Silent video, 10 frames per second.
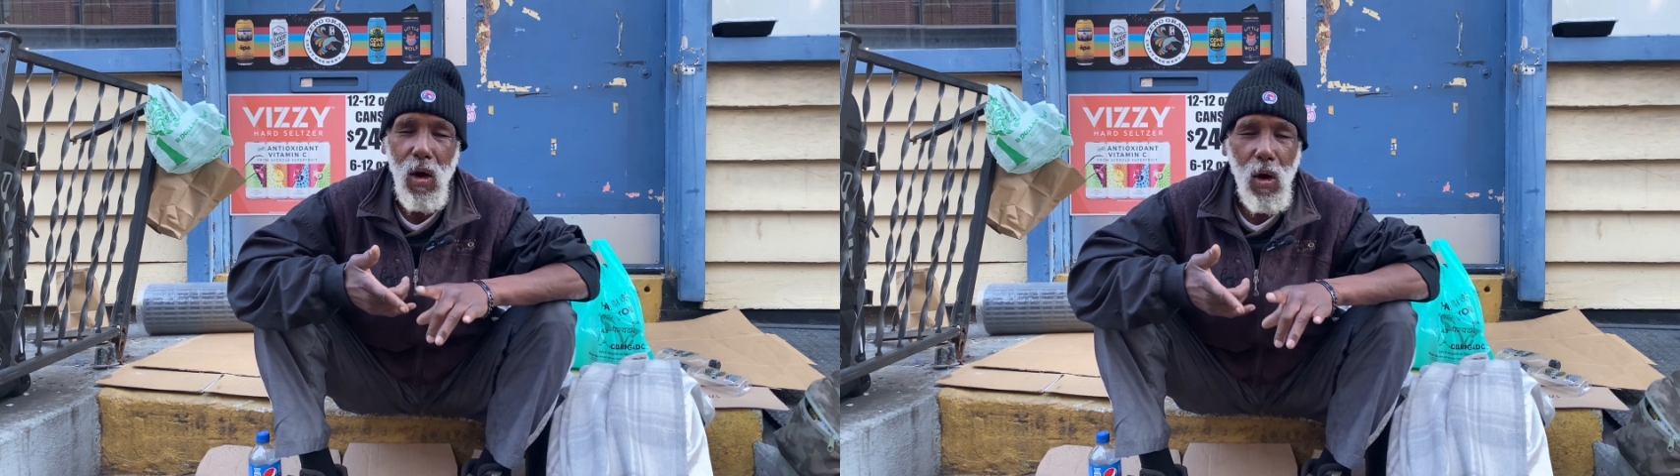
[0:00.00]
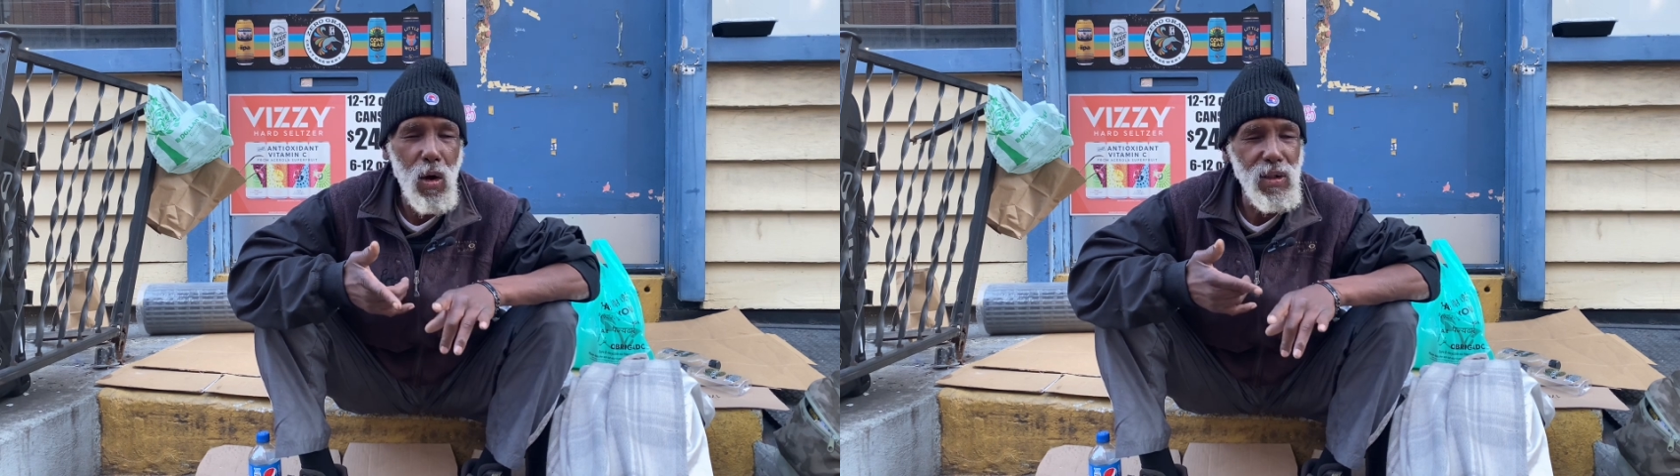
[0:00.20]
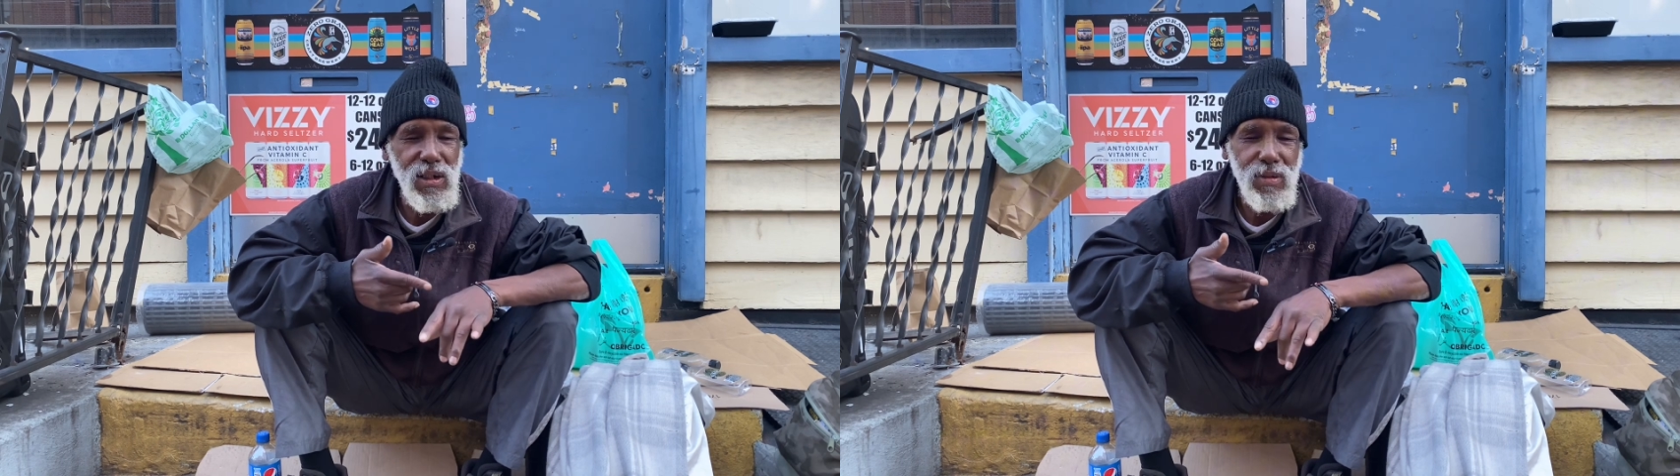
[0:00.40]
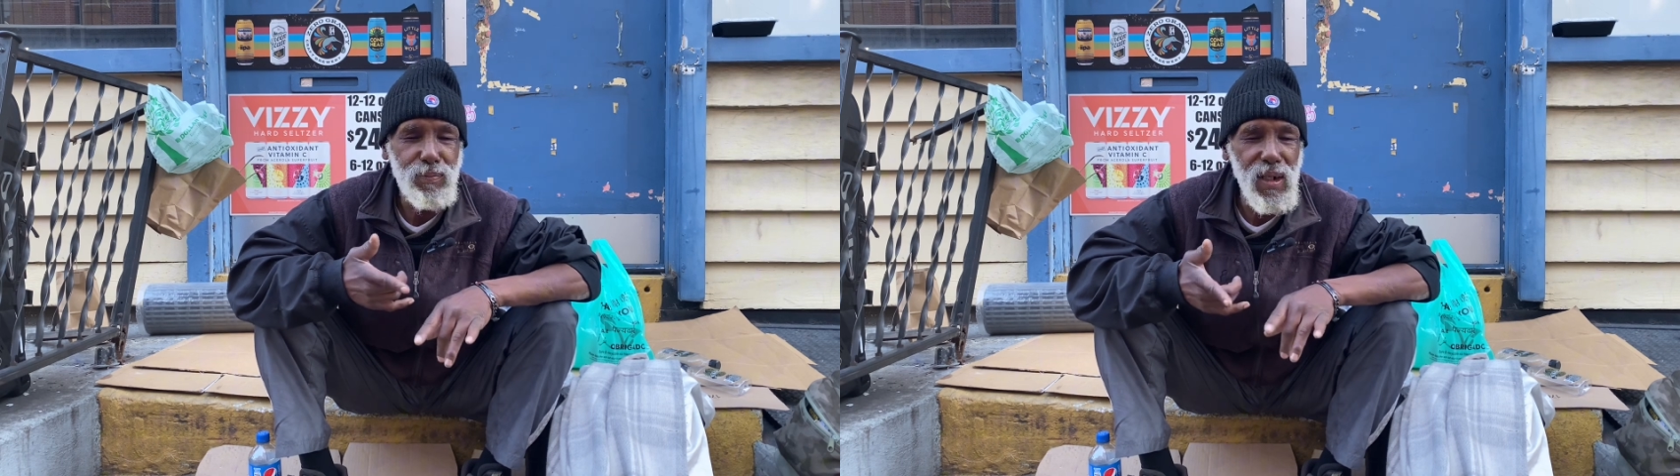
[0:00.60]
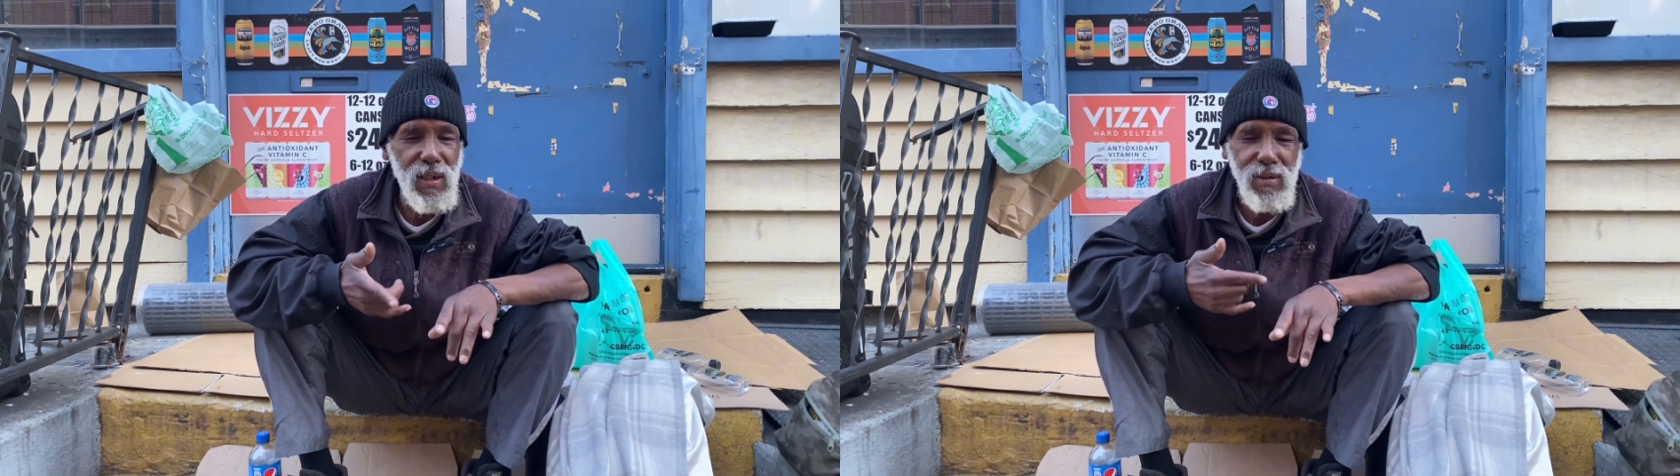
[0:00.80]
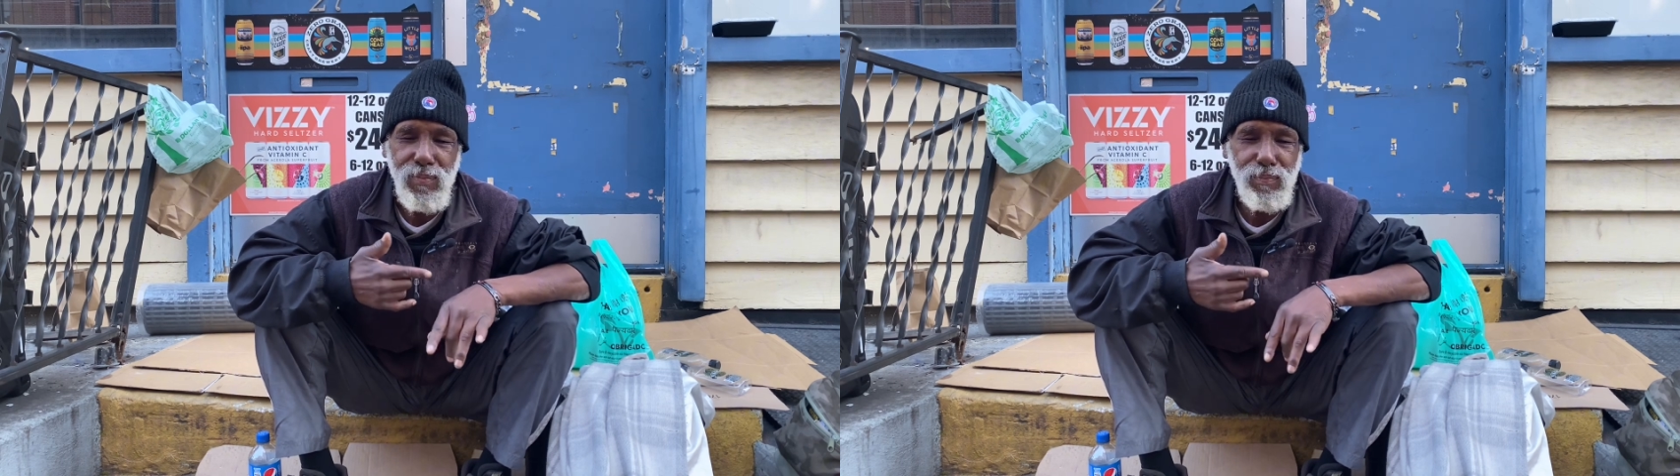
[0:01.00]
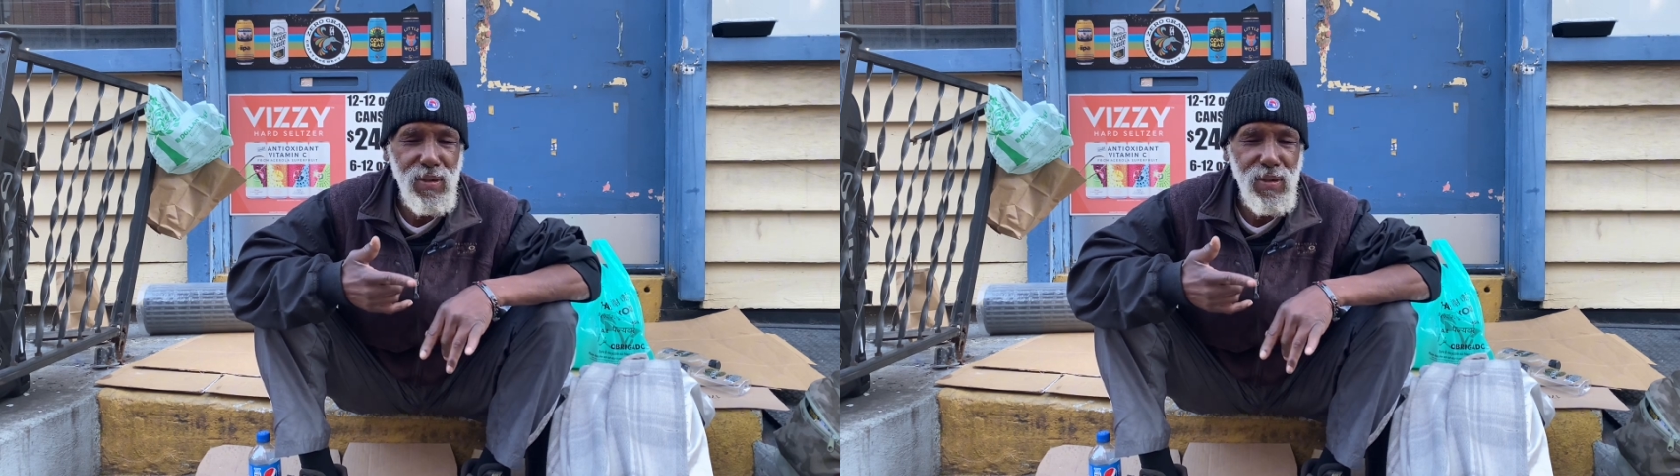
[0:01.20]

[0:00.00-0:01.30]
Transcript: All these build,